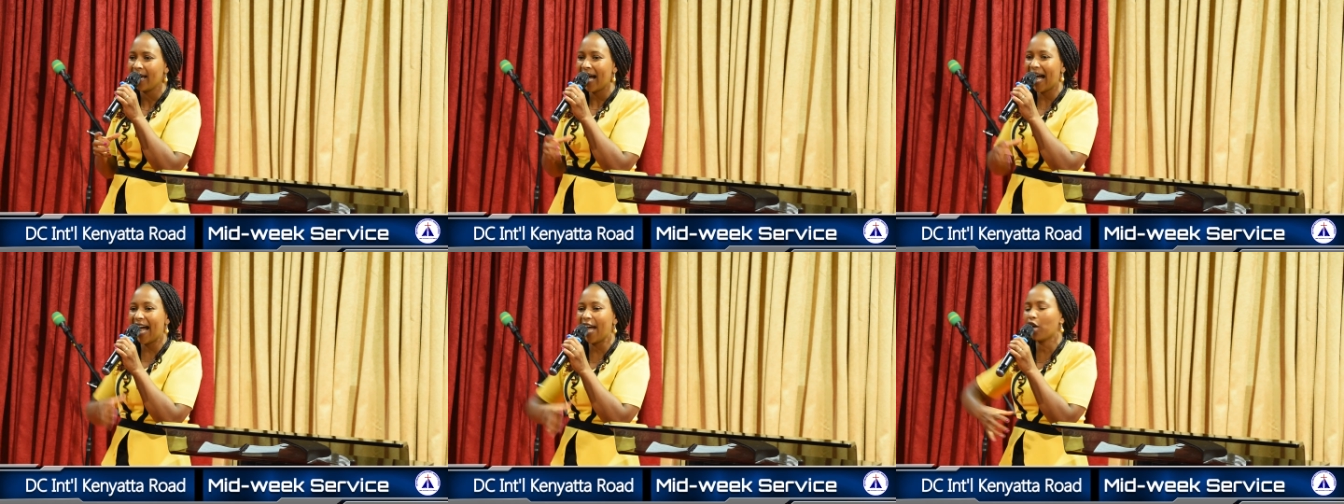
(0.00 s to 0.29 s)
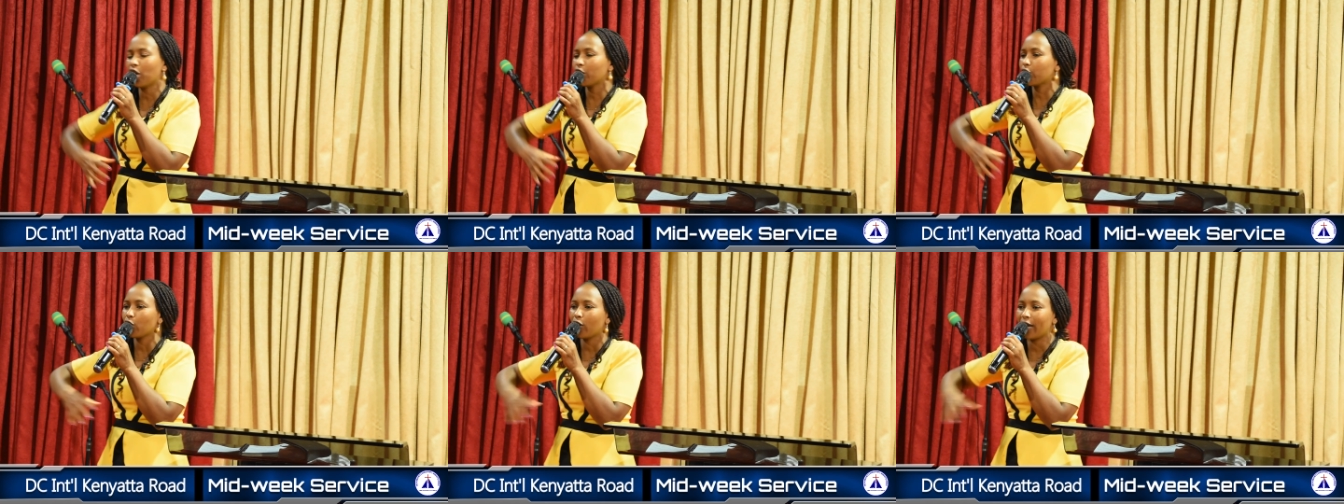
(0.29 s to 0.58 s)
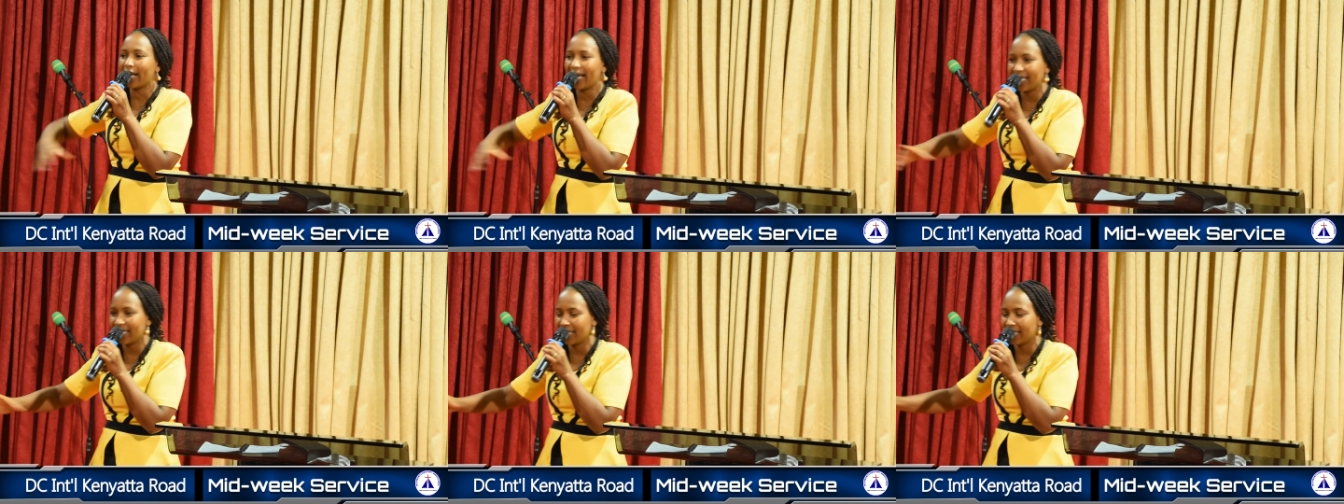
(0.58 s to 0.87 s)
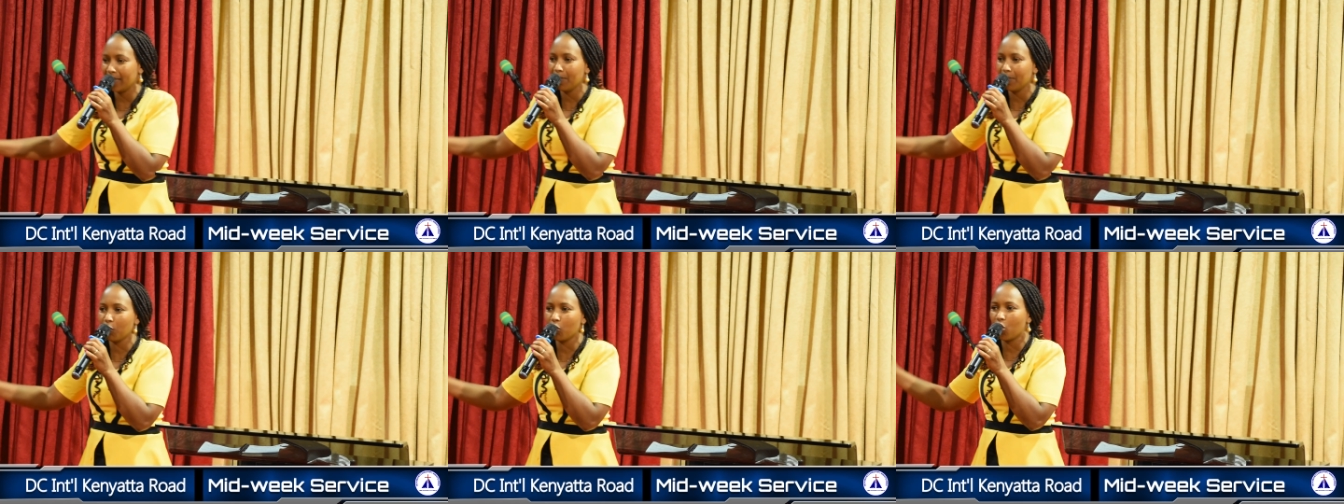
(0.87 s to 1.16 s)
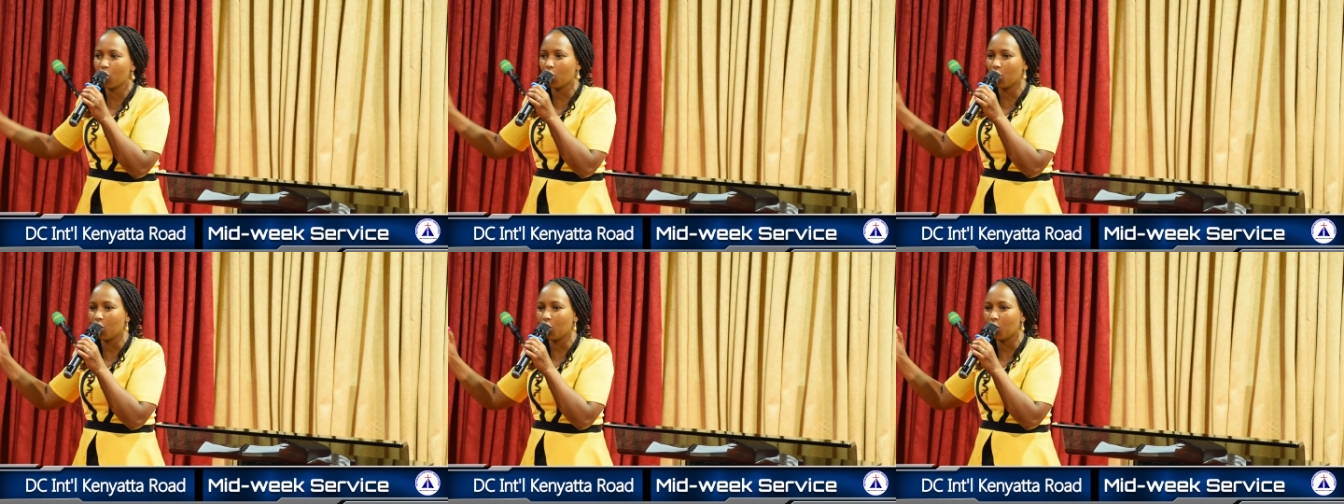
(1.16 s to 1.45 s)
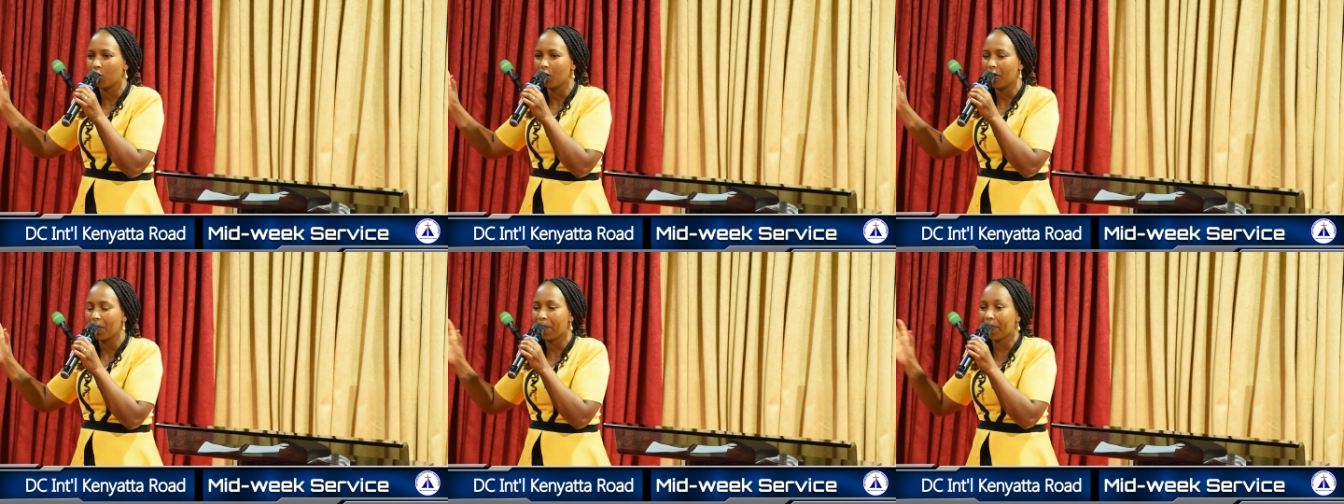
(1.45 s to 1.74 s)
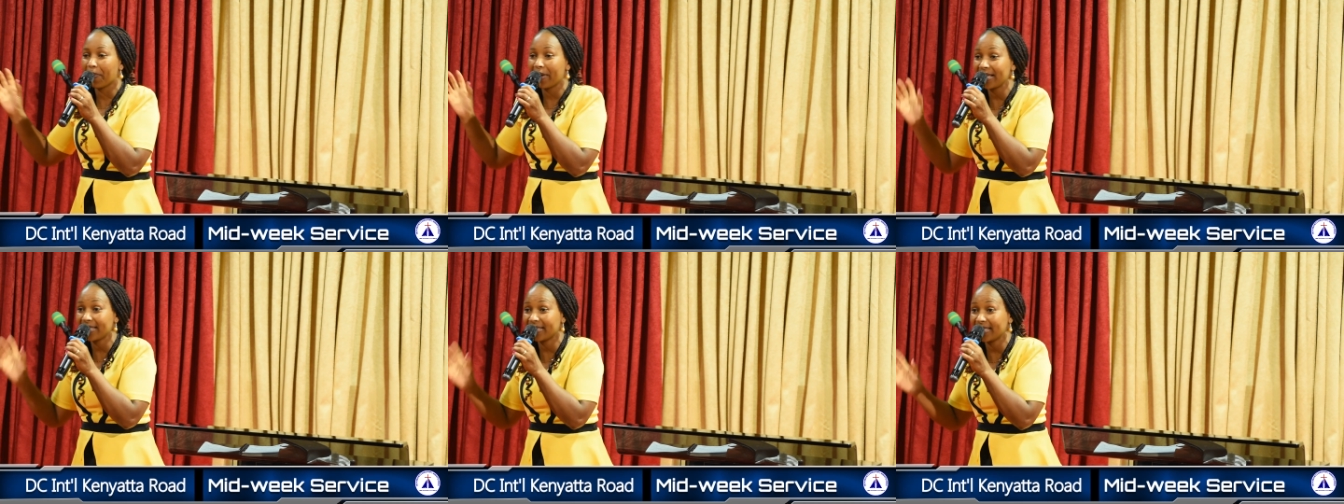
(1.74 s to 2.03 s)
I also let him go.
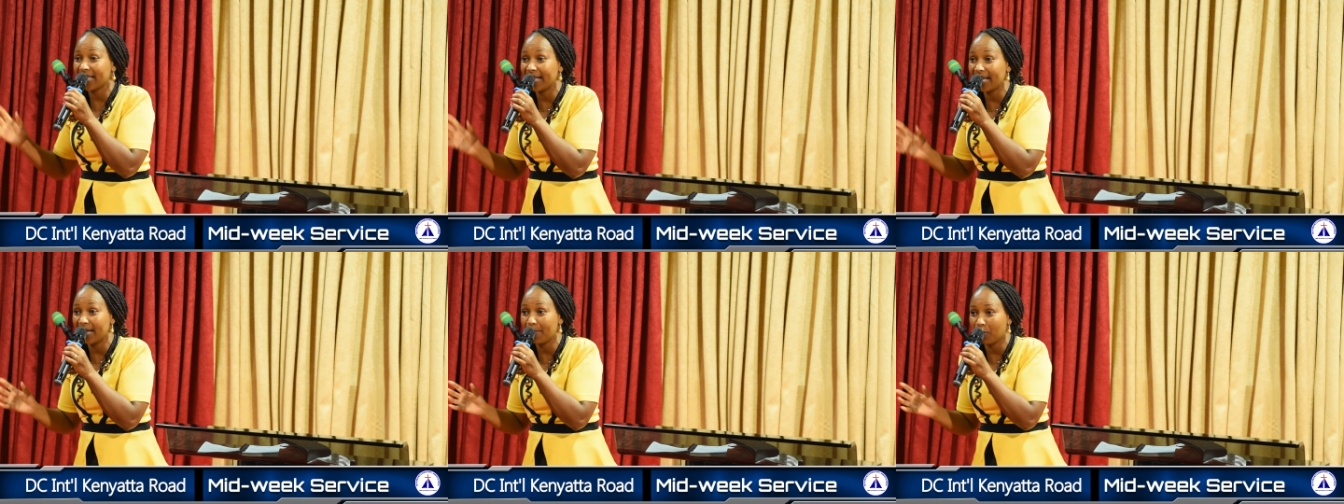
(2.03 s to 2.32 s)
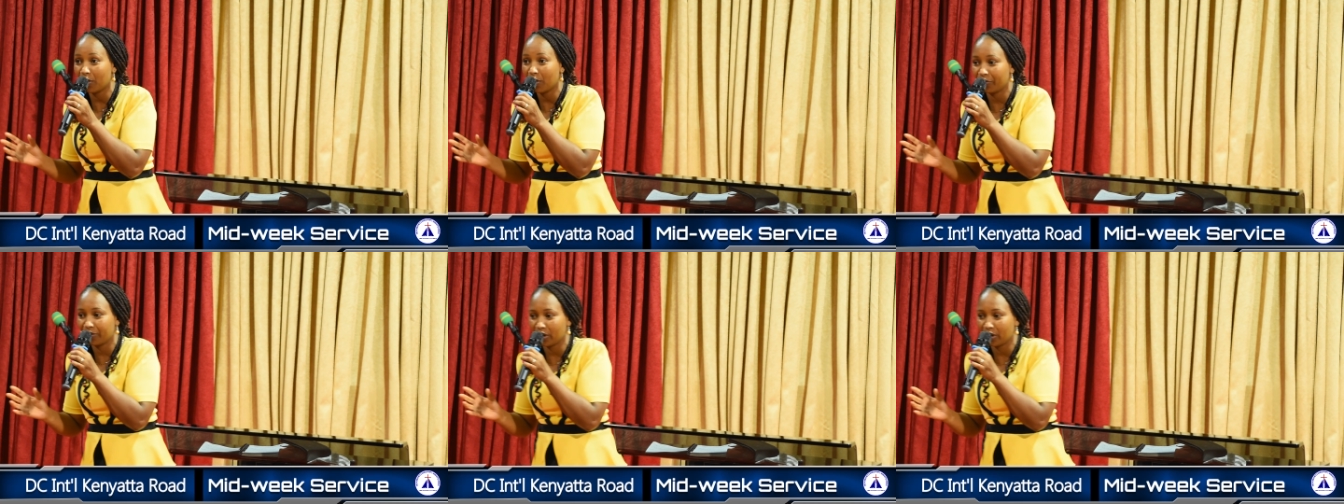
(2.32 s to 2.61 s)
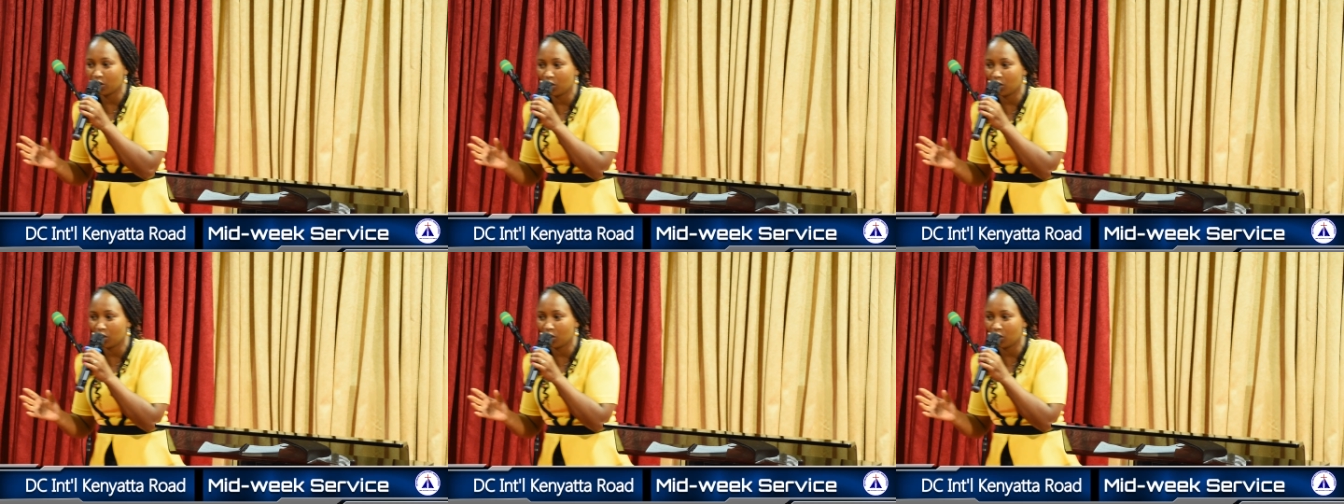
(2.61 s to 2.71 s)
Praise the name of the